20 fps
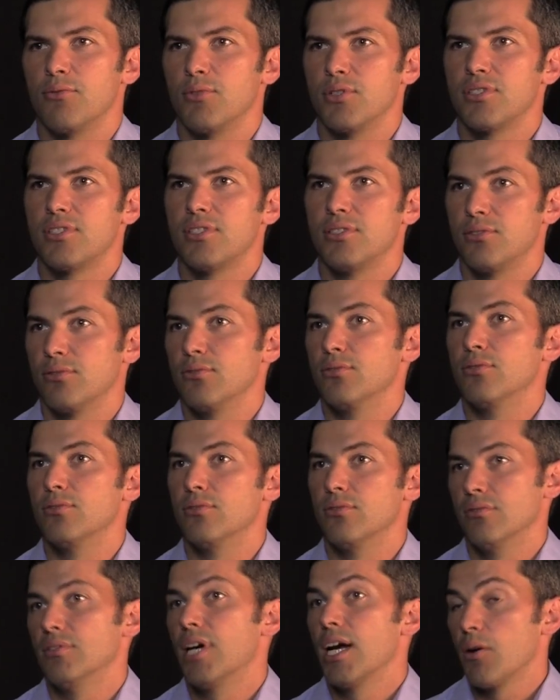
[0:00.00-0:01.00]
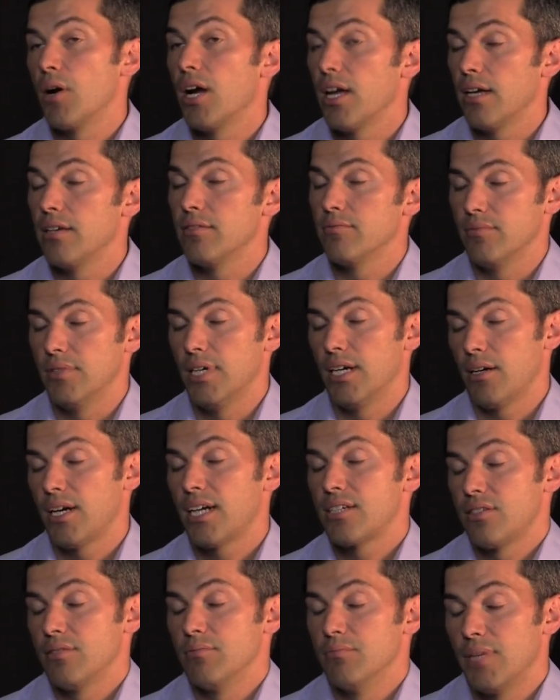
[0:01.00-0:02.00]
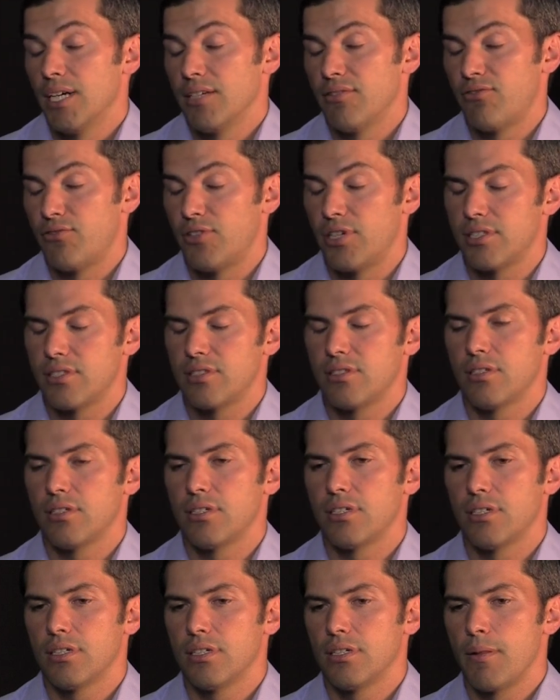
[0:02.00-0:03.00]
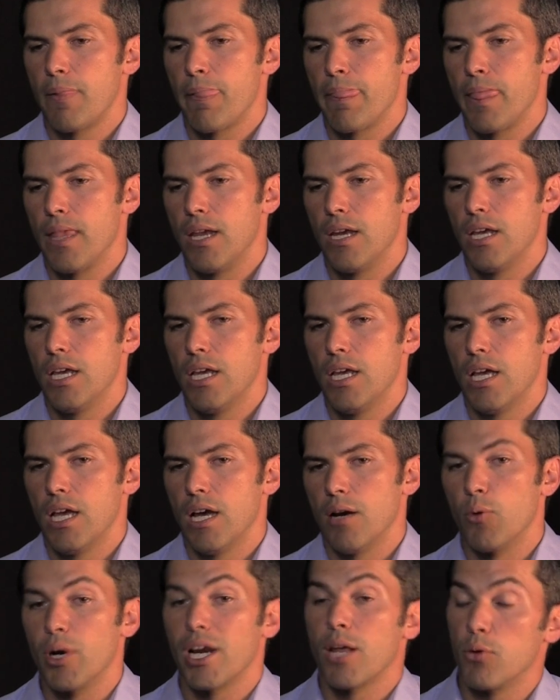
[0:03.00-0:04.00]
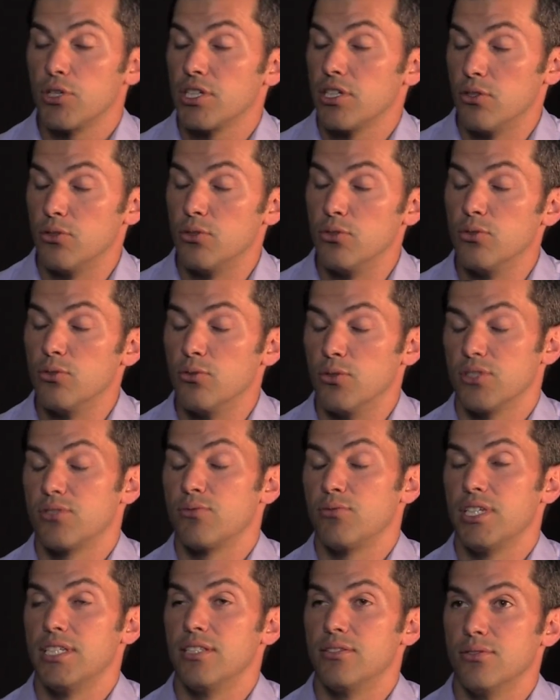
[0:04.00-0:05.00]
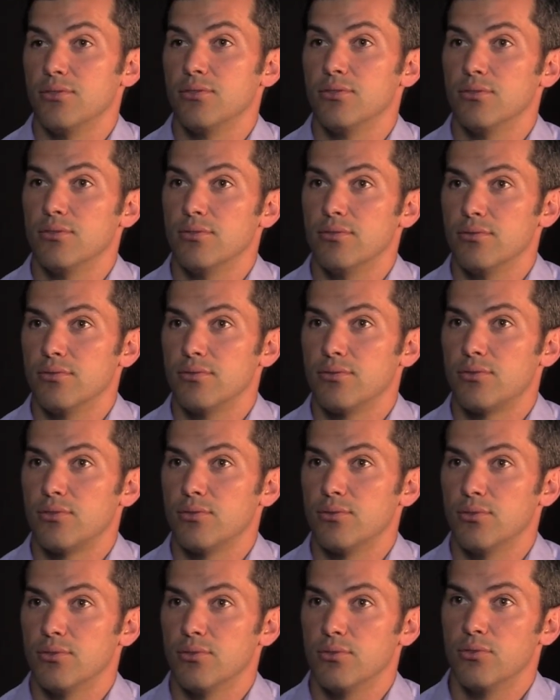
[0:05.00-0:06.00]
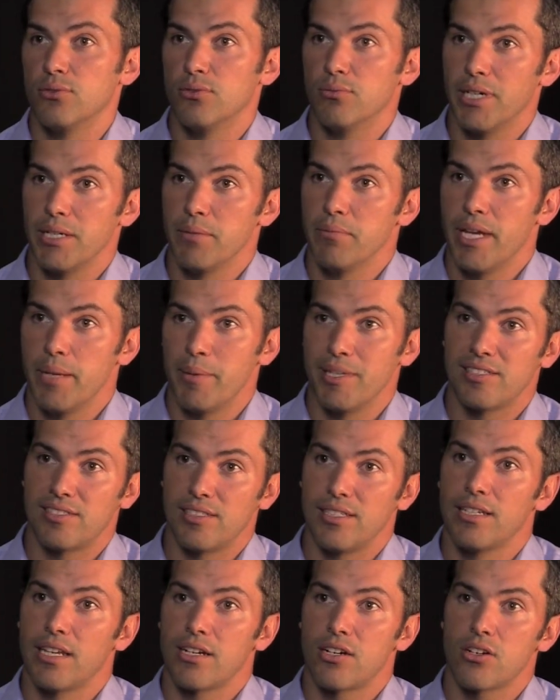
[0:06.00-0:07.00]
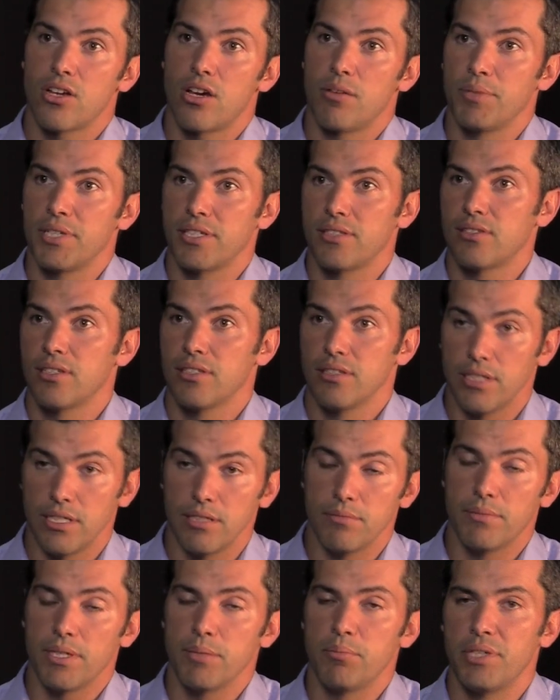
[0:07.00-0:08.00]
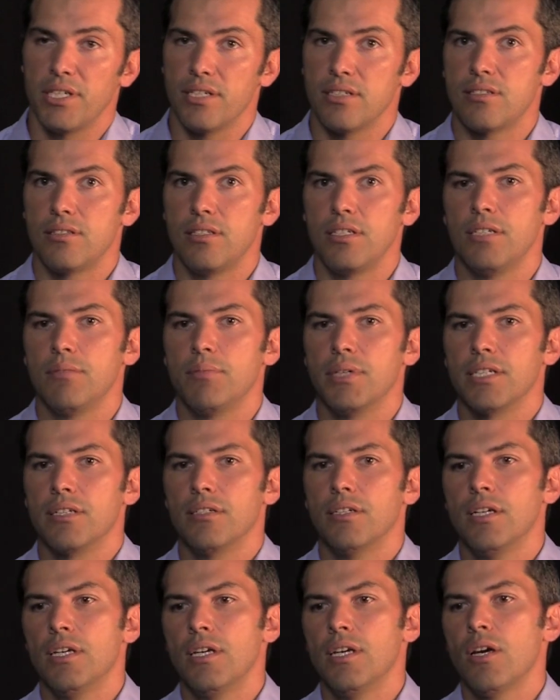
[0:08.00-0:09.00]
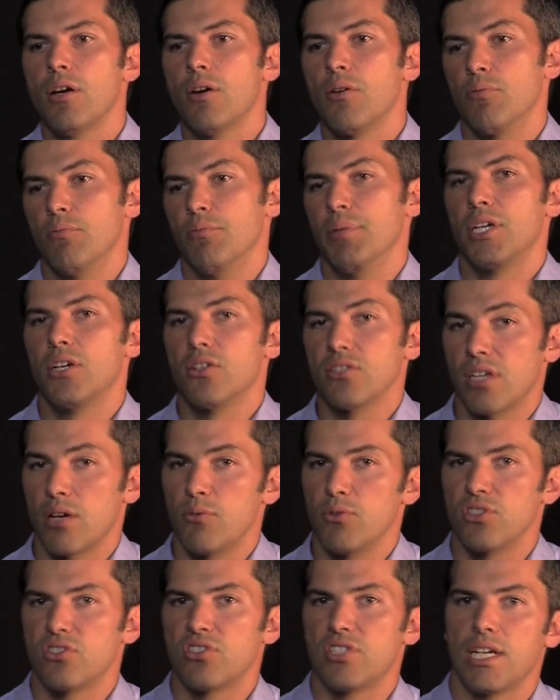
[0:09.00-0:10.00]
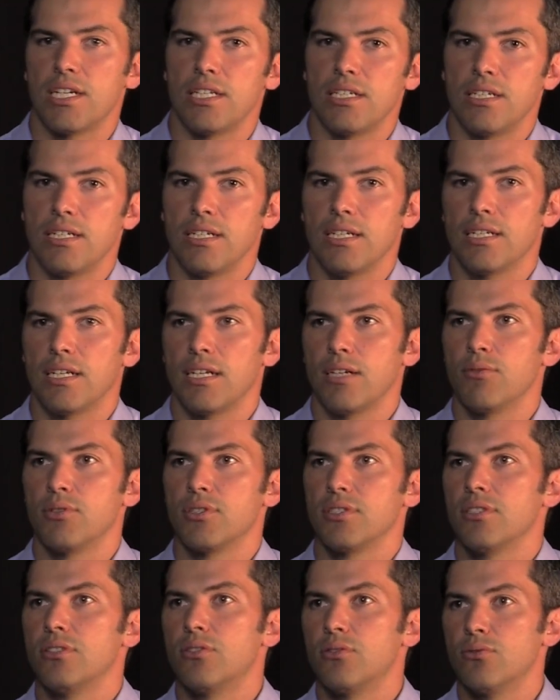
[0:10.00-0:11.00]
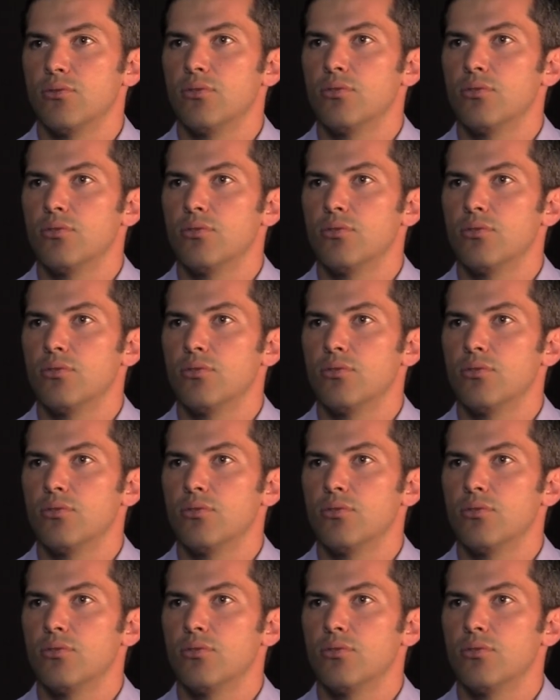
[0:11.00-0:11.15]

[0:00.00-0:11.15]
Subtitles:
wanted to, I actually my first, what I wanted to do was really to do my MSc in economics and then my PhD, but because I was studying and I wanted to